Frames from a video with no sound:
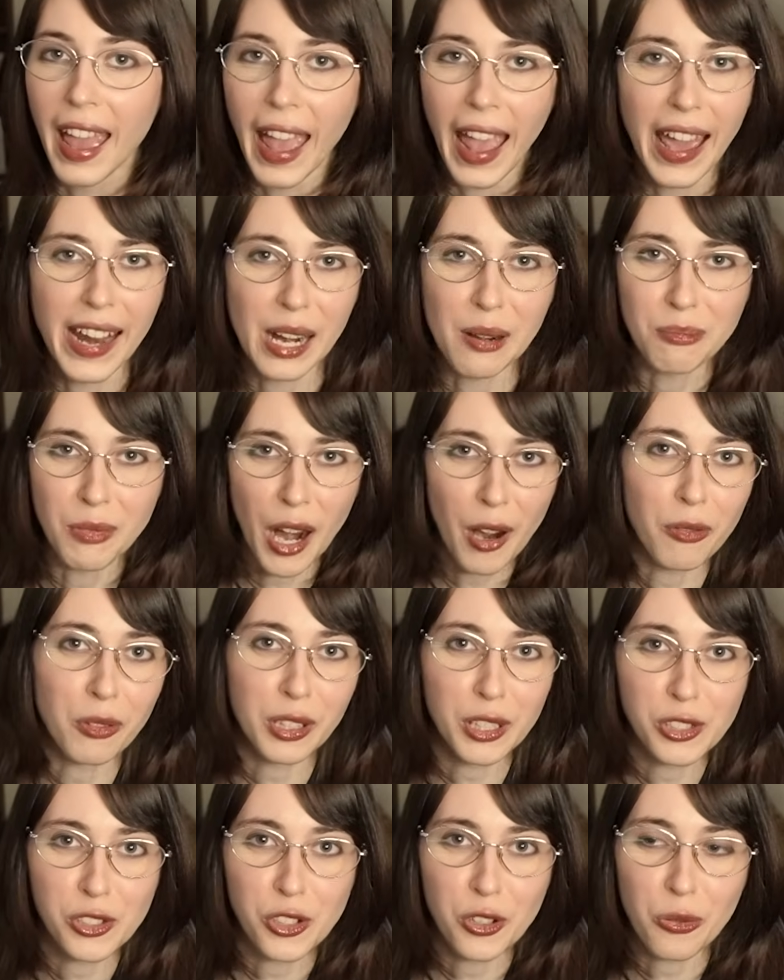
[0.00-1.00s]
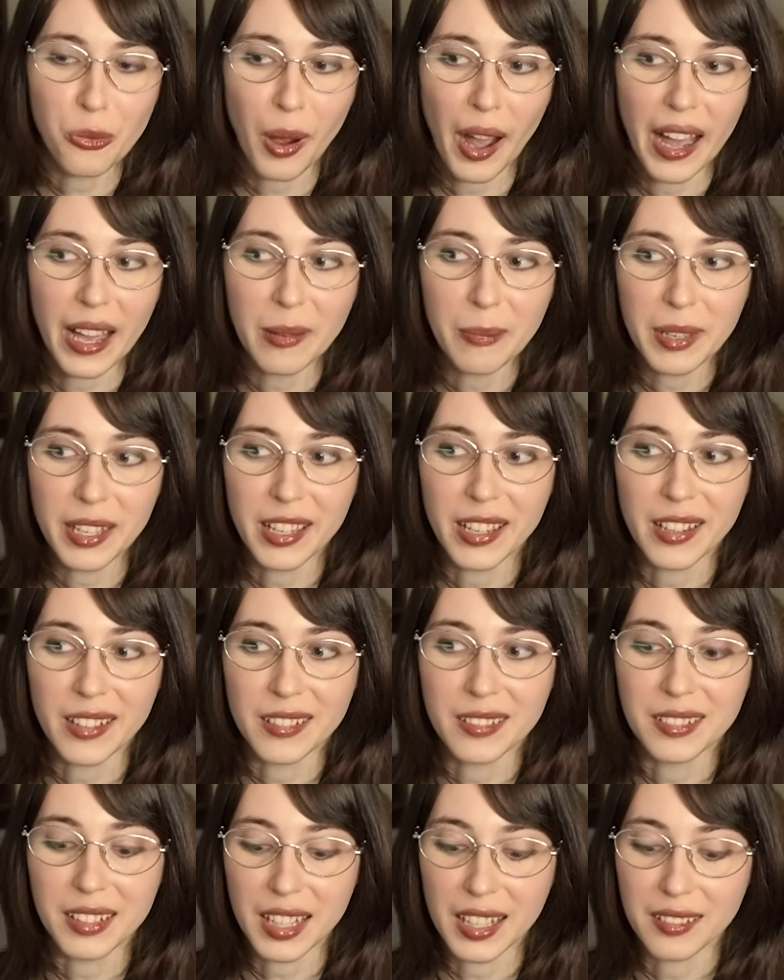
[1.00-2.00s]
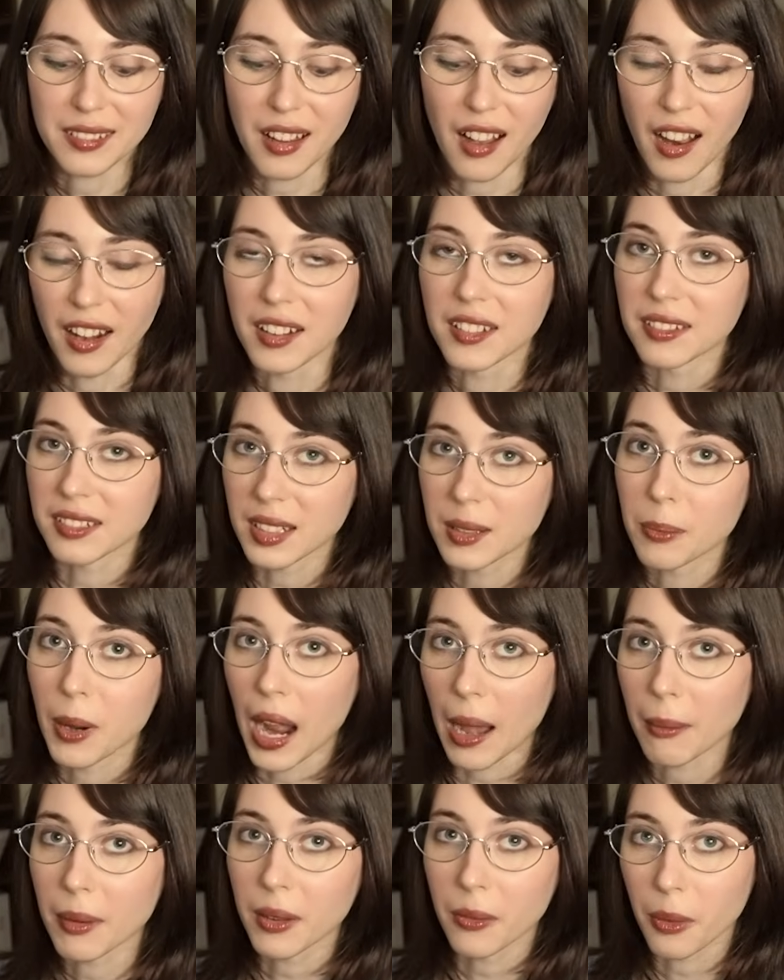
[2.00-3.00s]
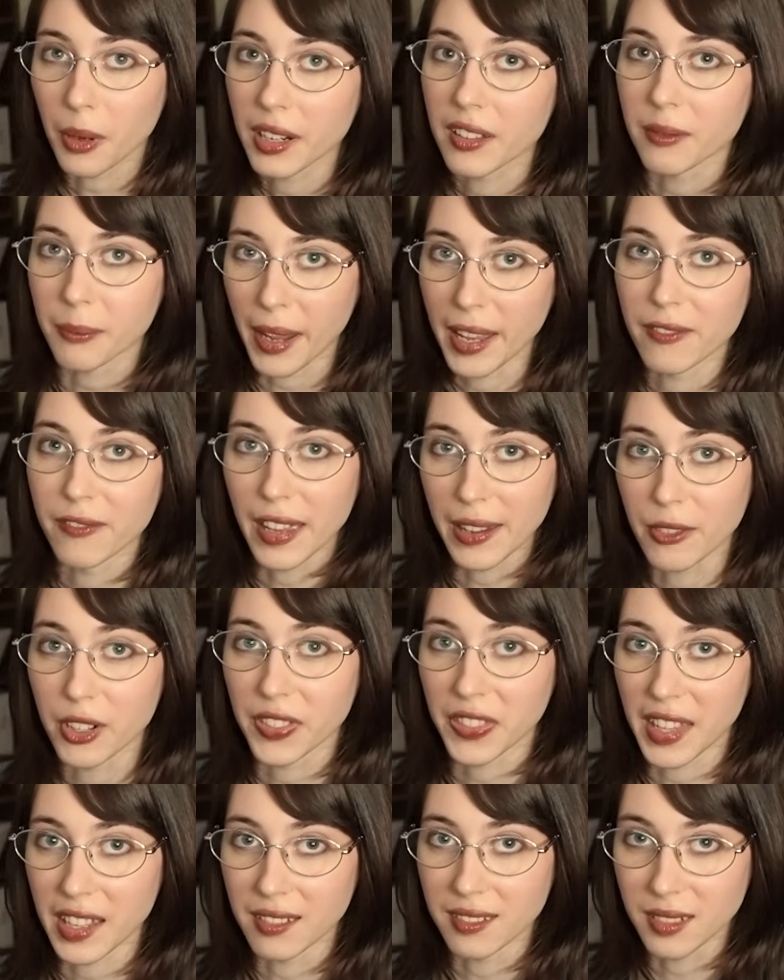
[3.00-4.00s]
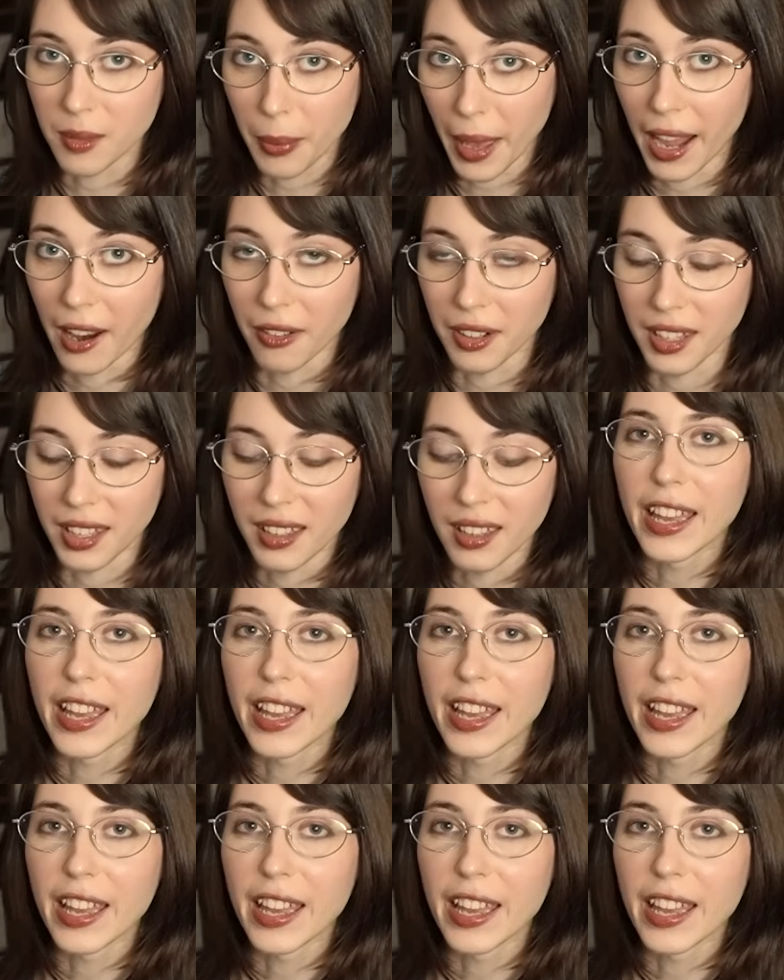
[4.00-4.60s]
And I'm not really sure why, because it's honestly probably one of my favorite things about it.